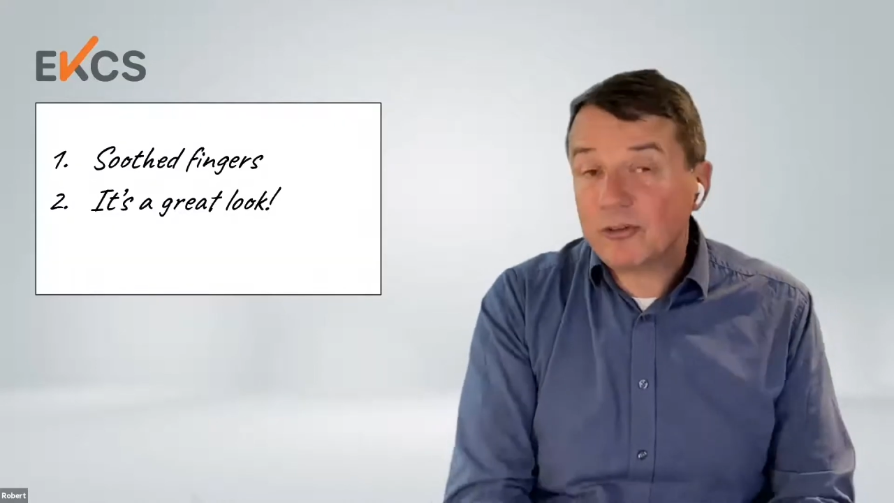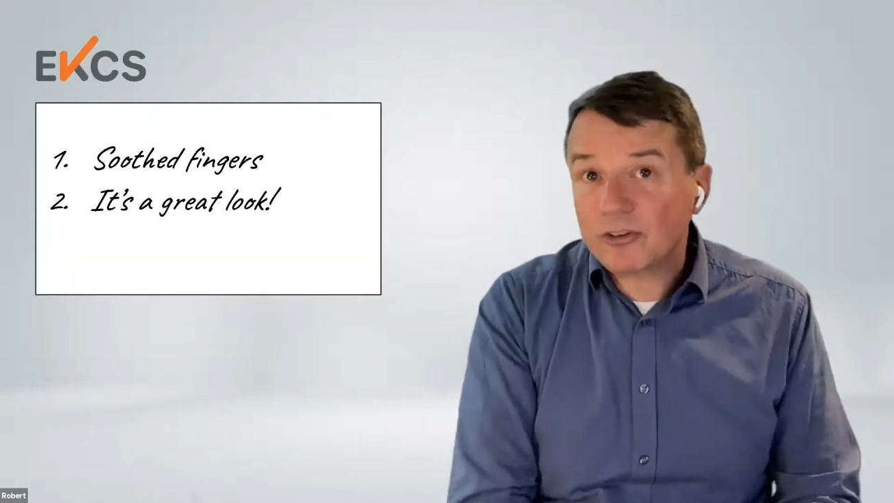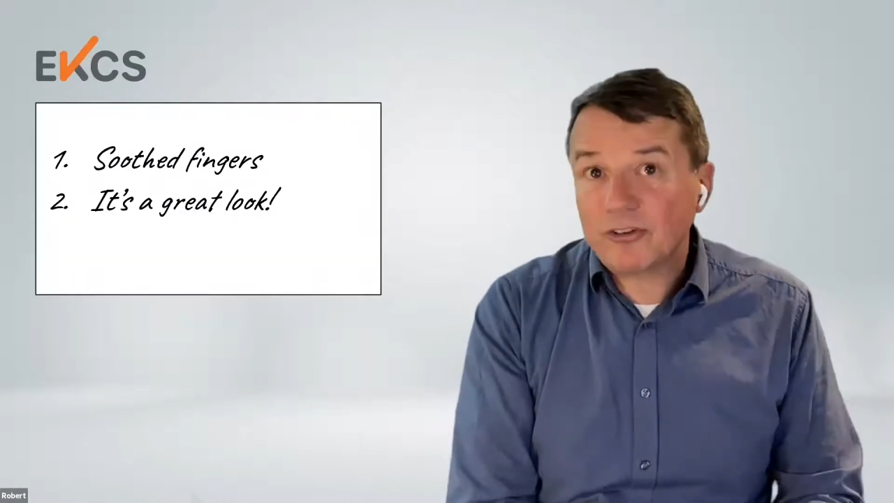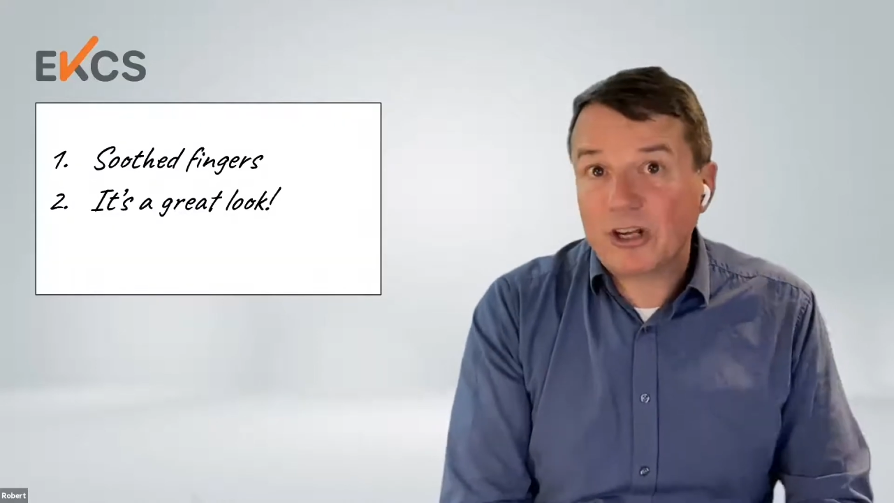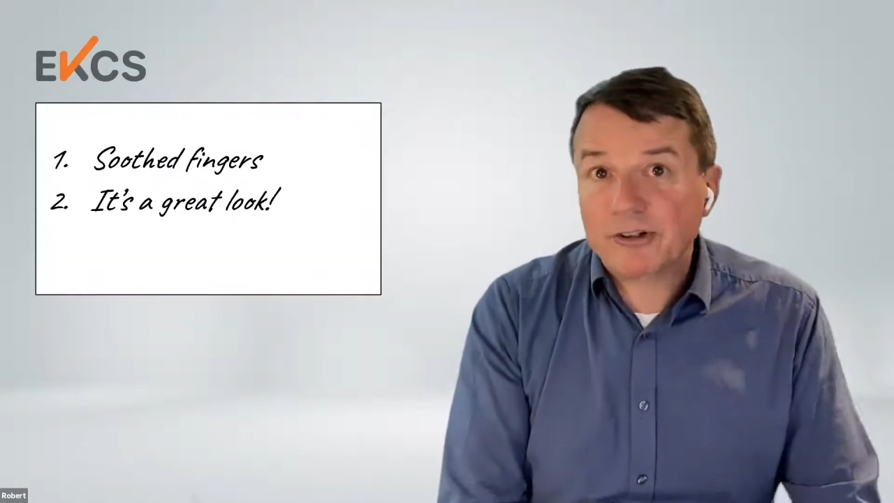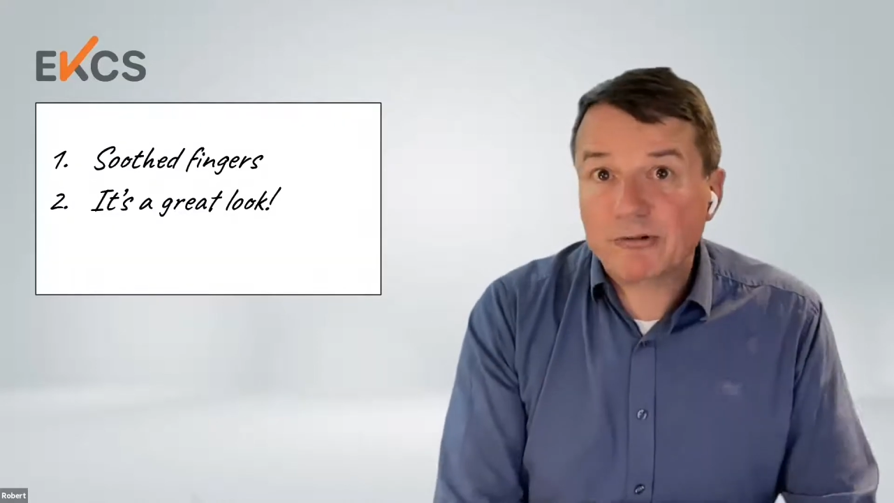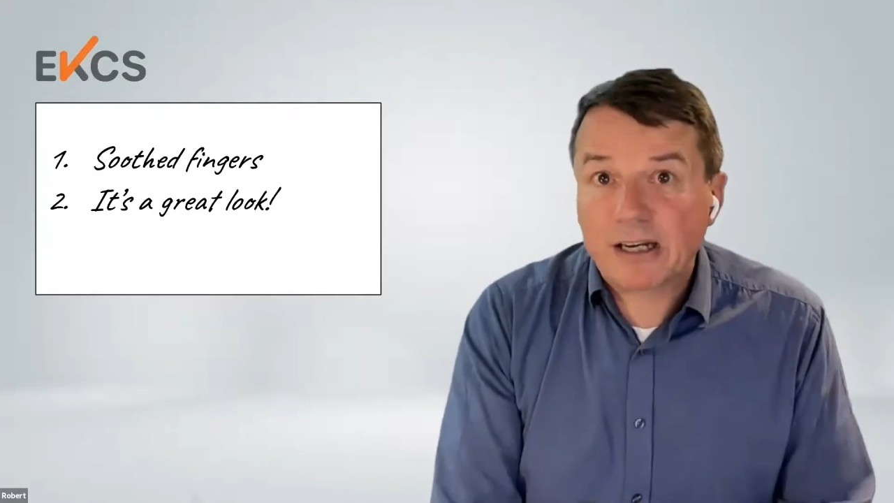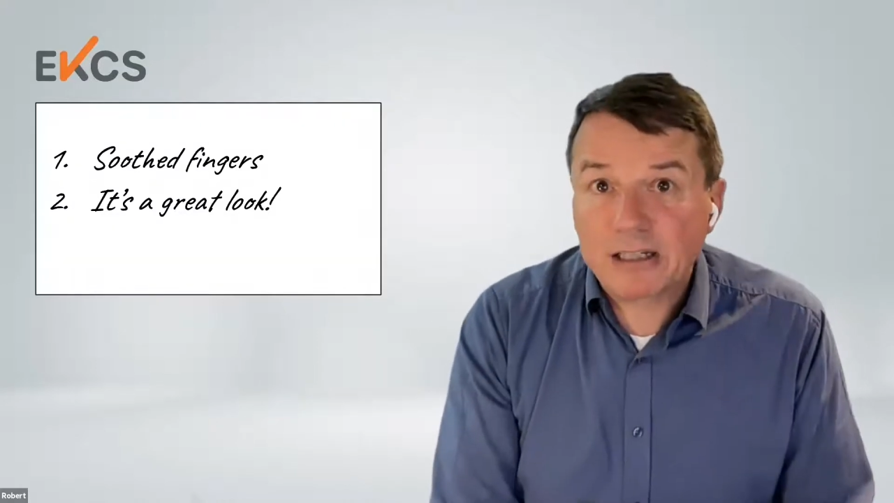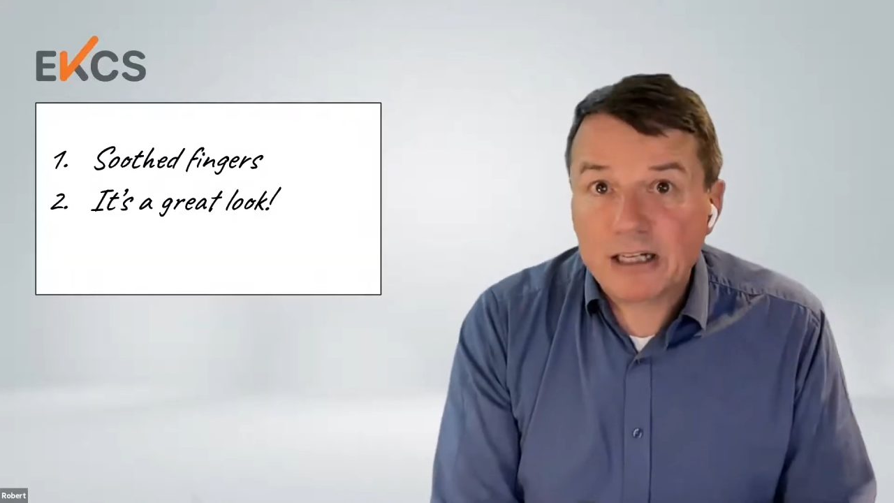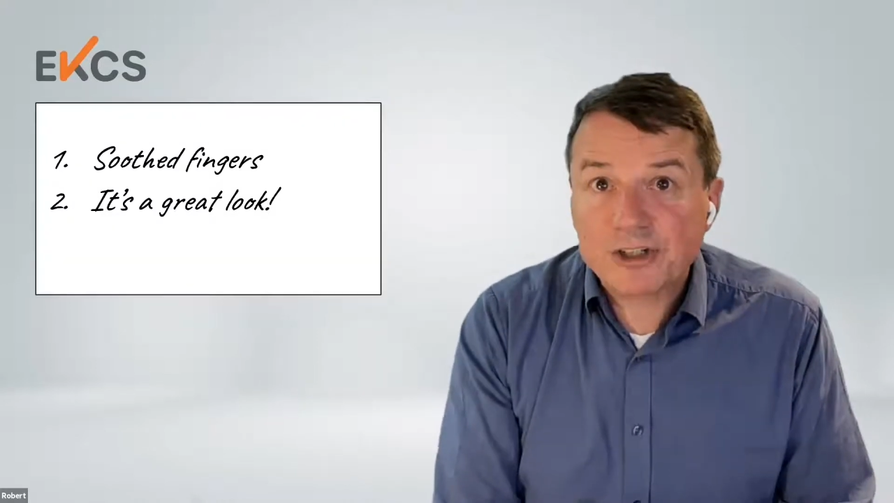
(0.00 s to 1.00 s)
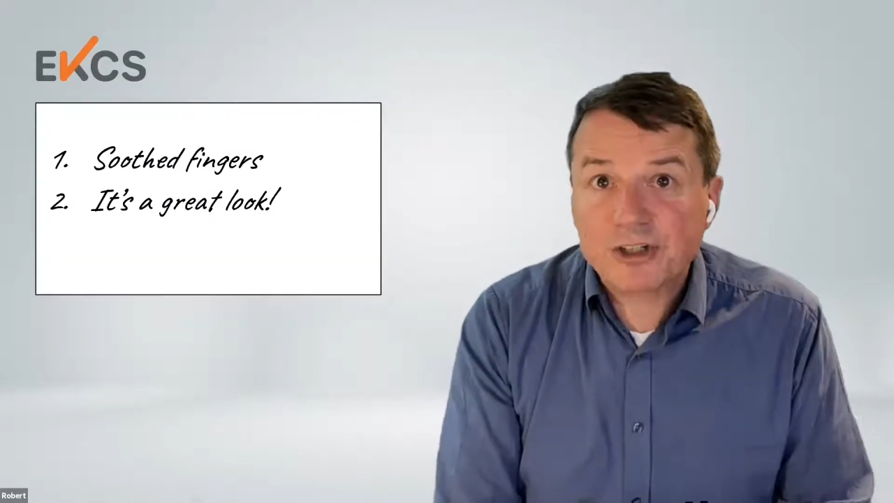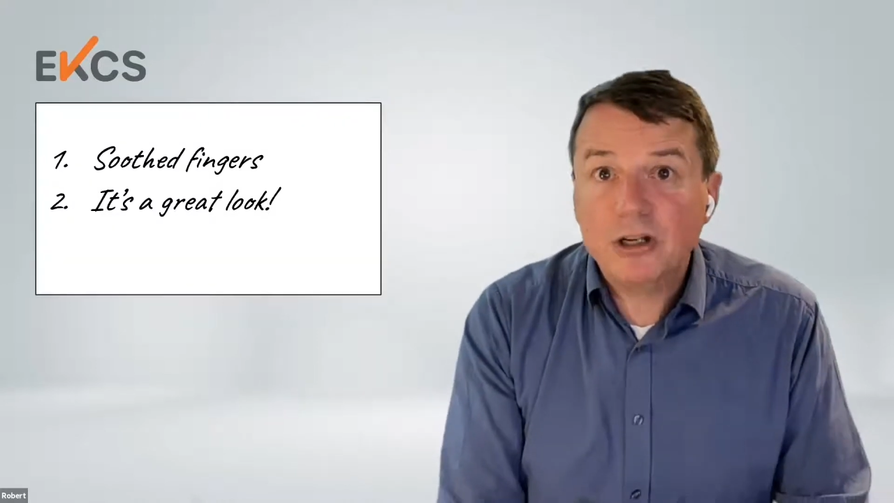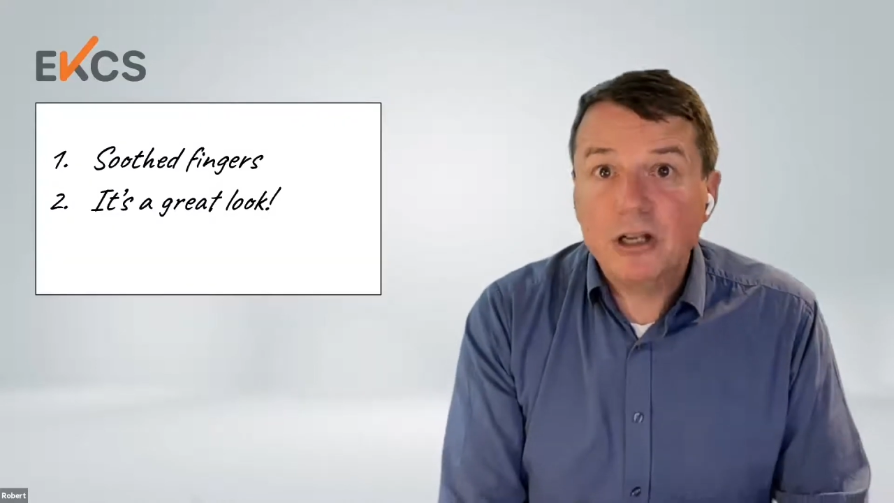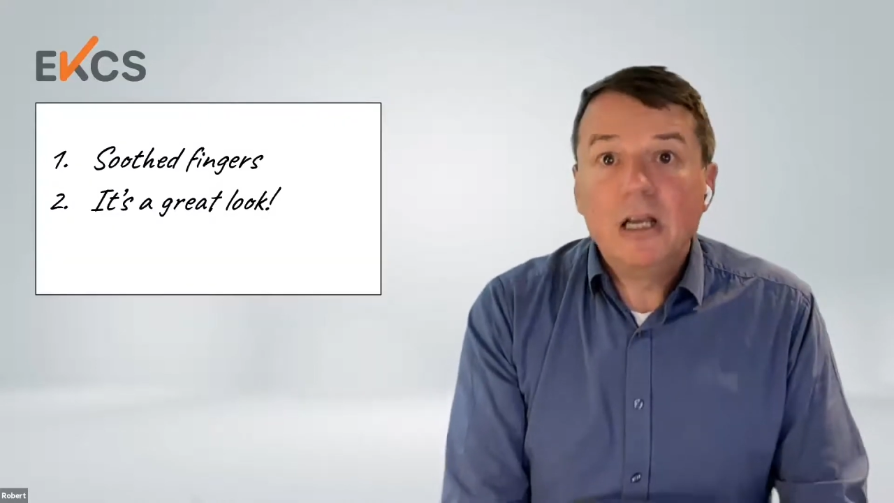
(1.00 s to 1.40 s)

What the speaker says: to such recognition